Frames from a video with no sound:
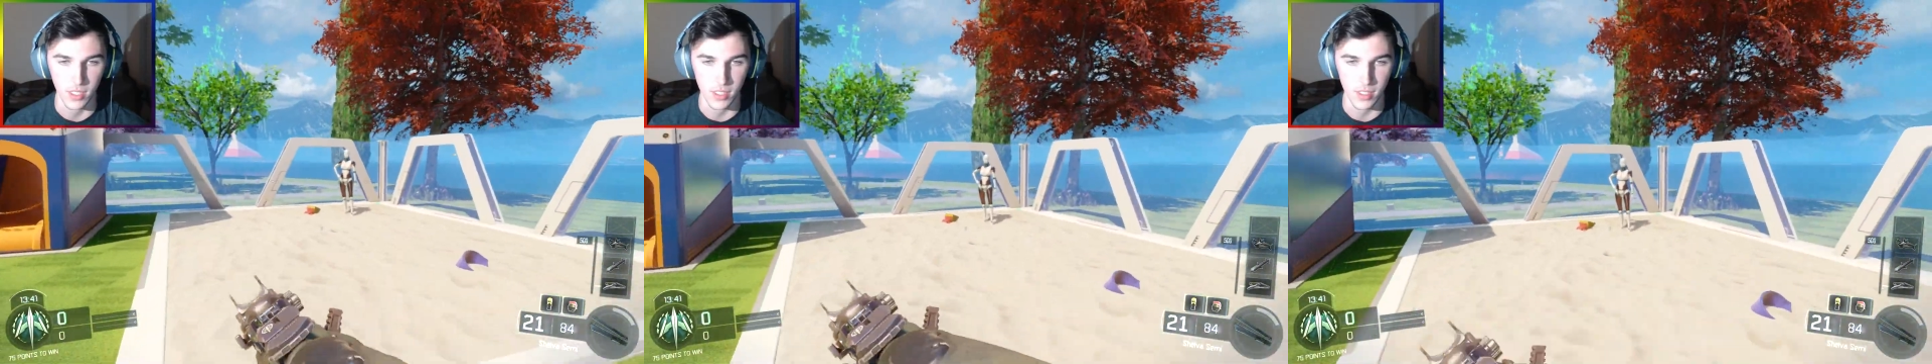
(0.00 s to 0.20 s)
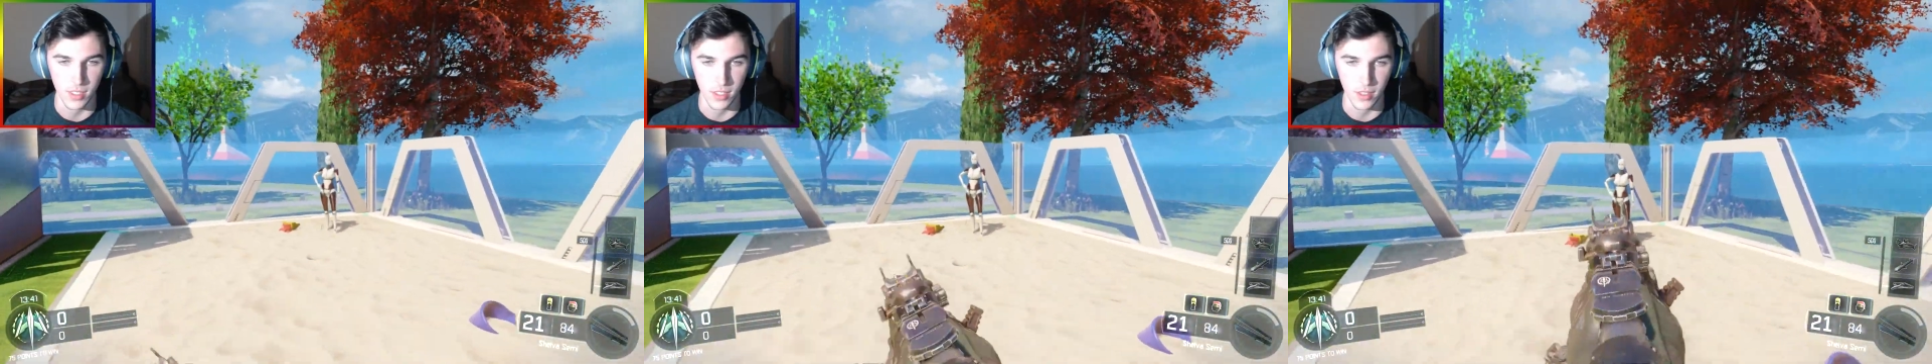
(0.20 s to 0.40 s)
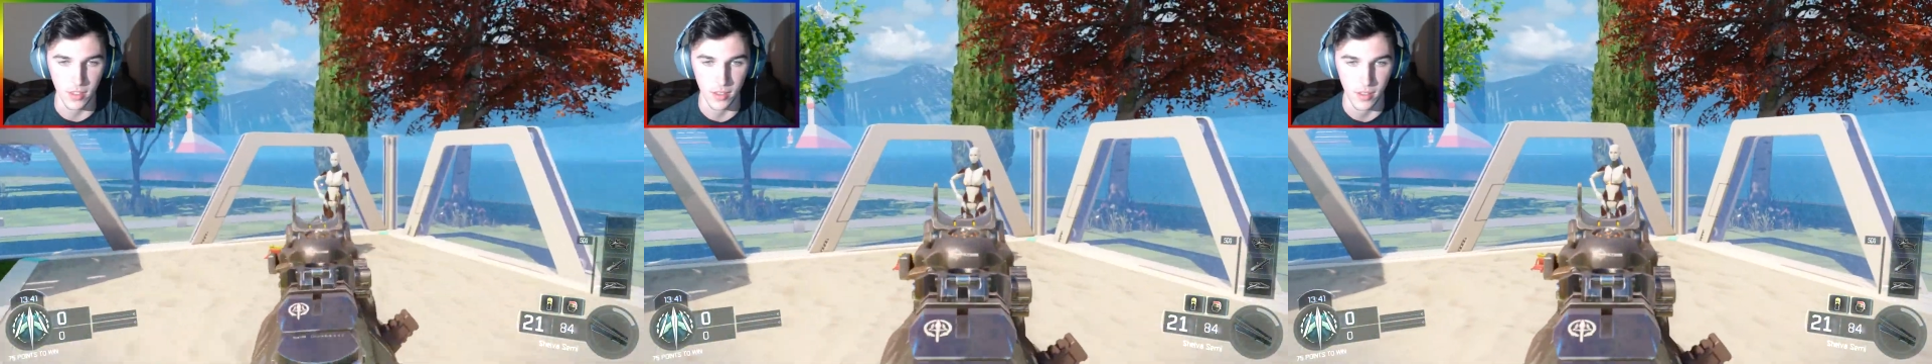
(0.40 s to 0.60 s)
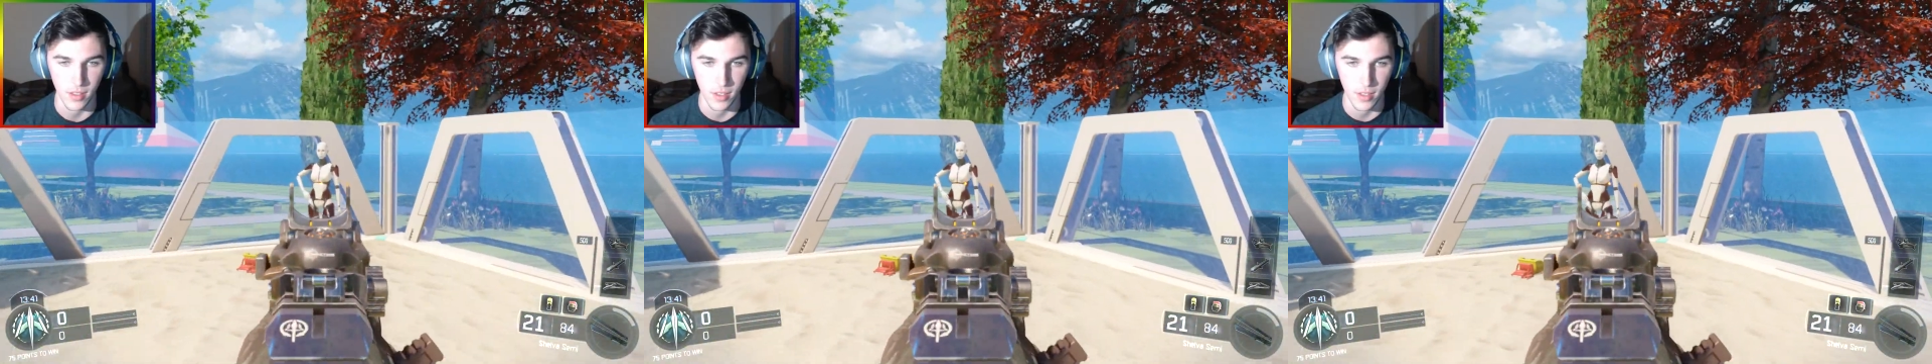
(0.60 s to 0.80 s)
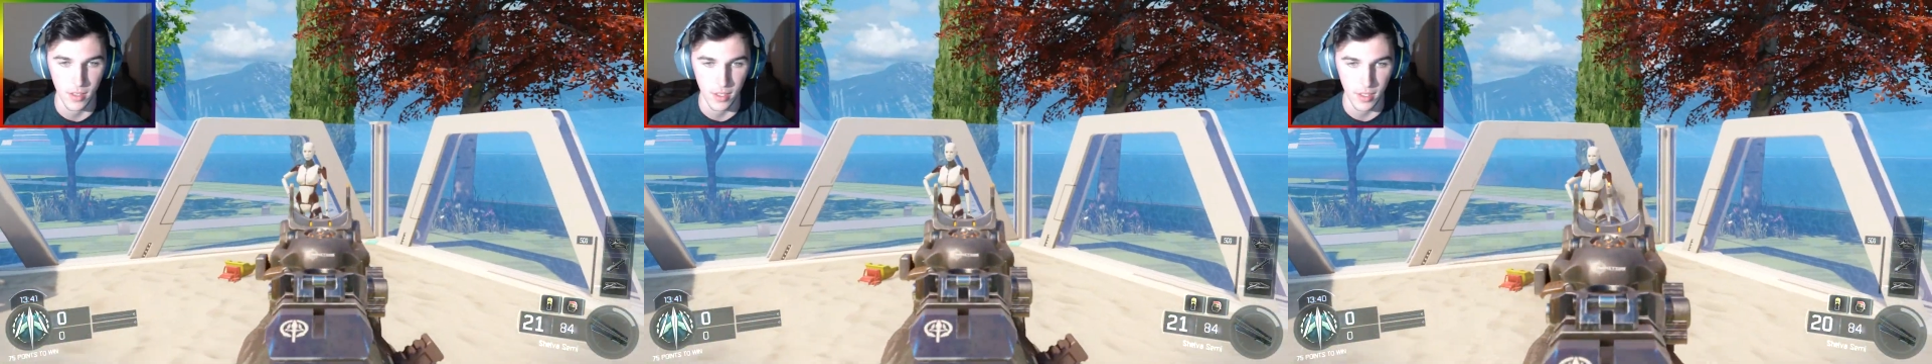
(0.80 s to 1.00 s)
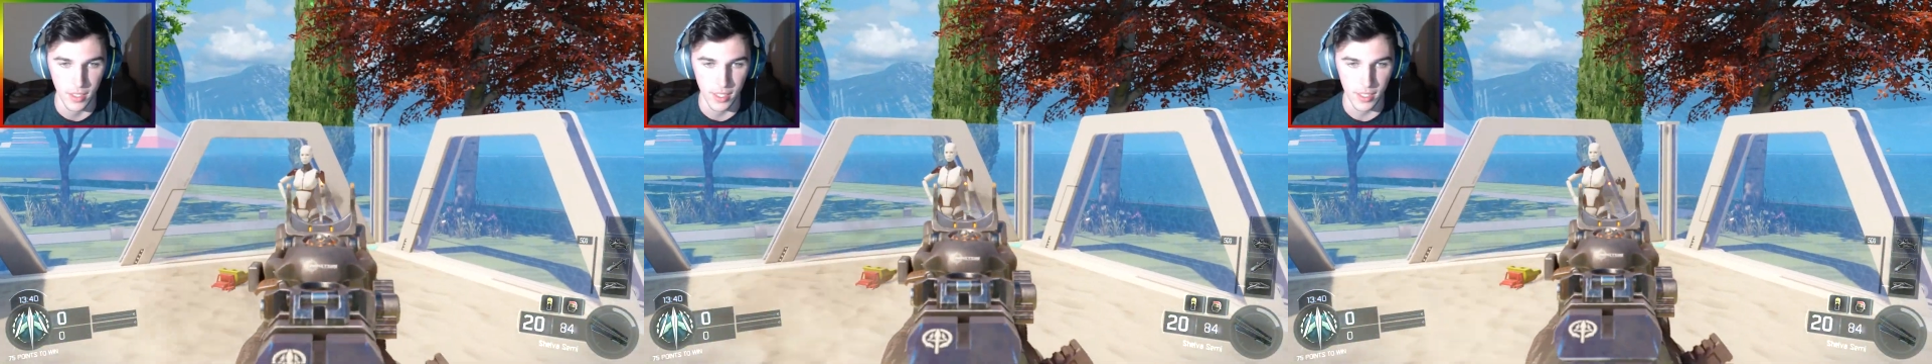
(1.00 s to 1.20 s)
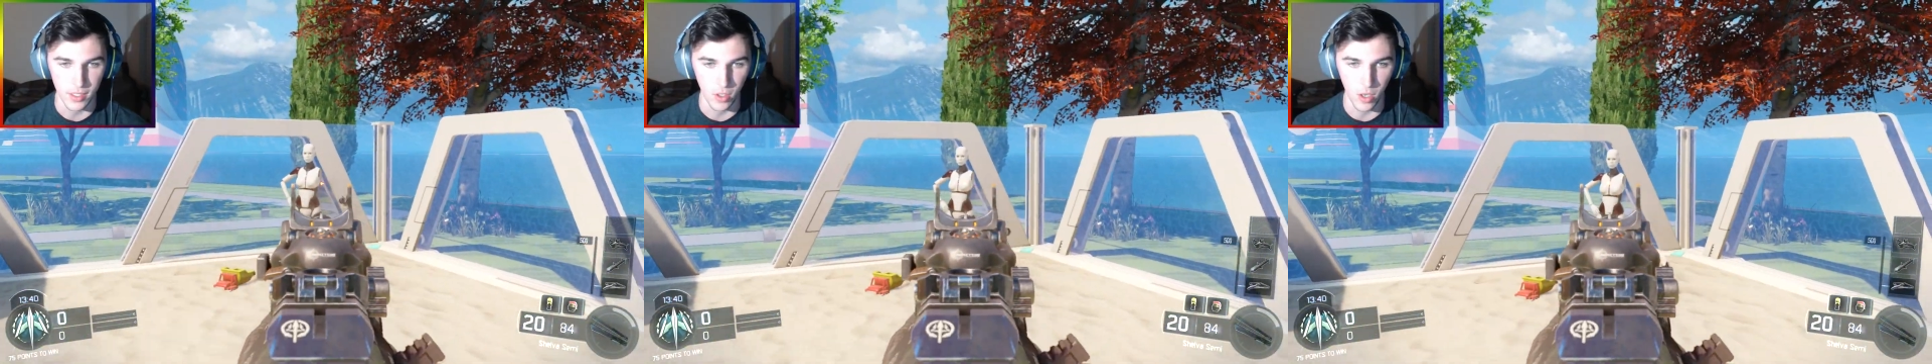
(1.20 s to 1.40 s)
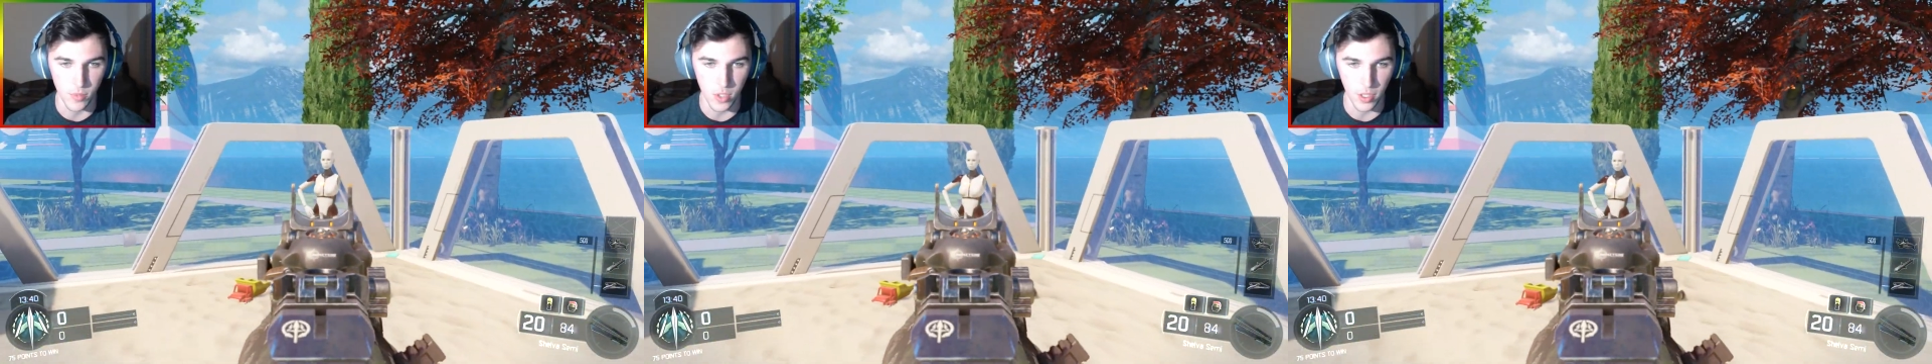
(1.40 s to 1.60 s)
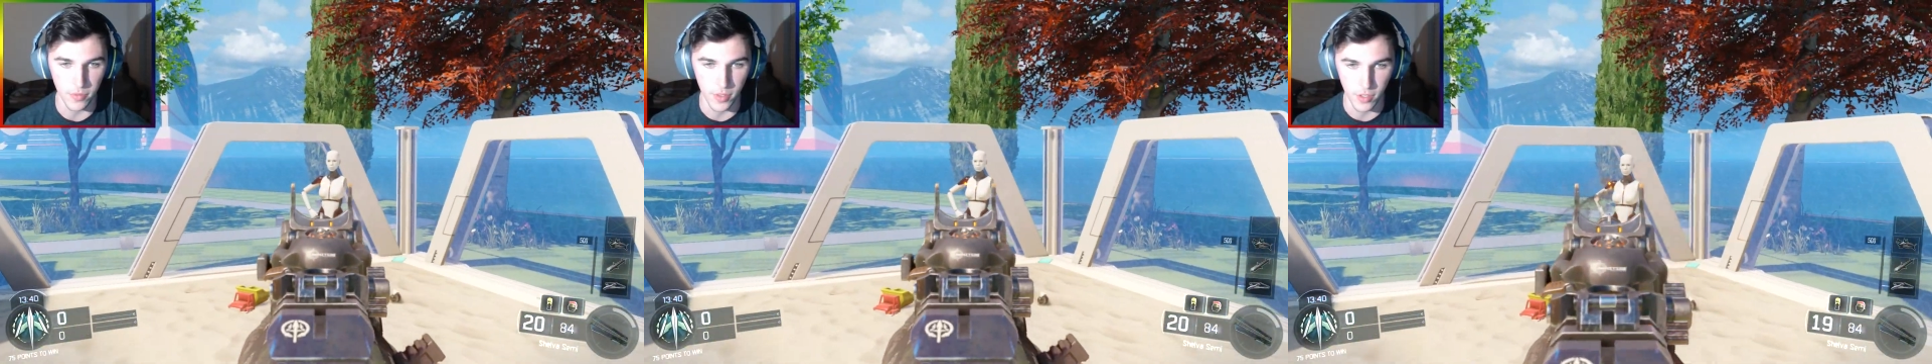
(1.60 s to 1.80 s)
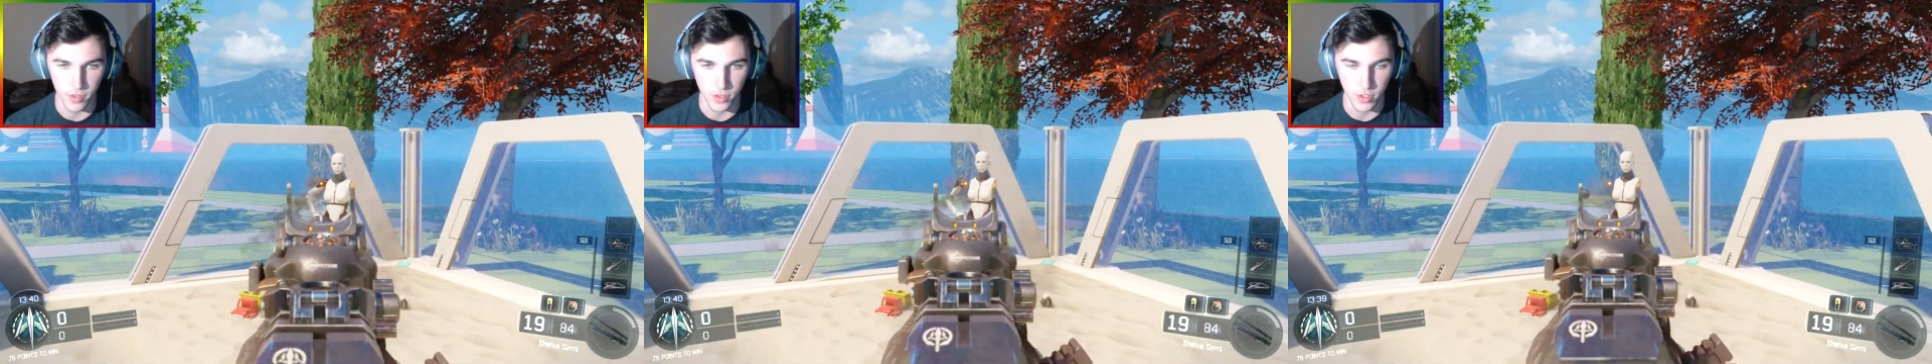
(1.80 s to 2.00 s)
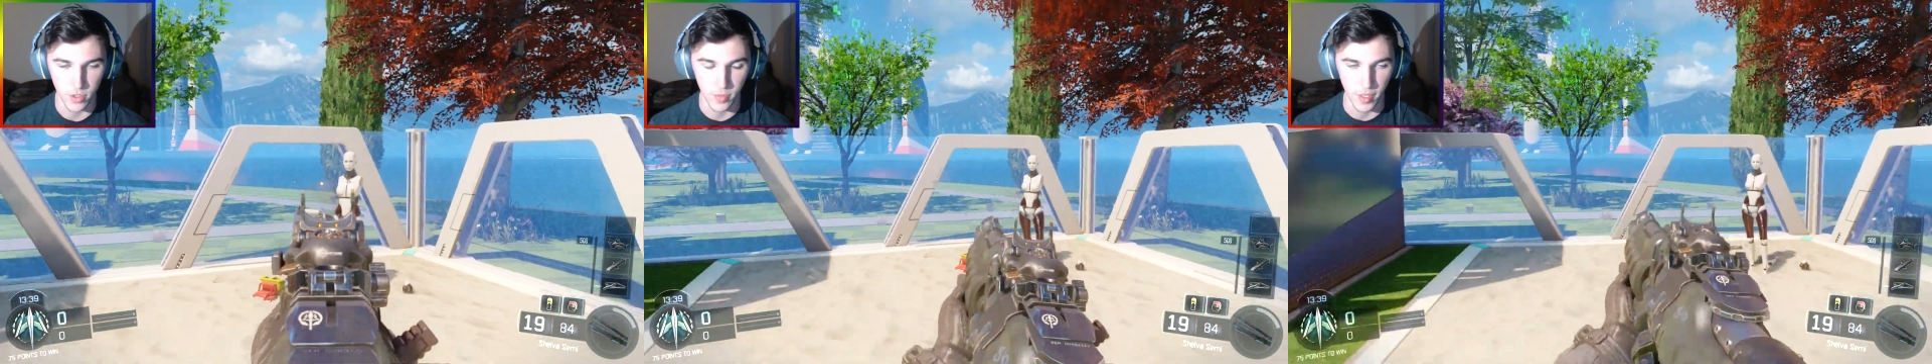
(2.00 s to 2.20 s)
get the arms off in under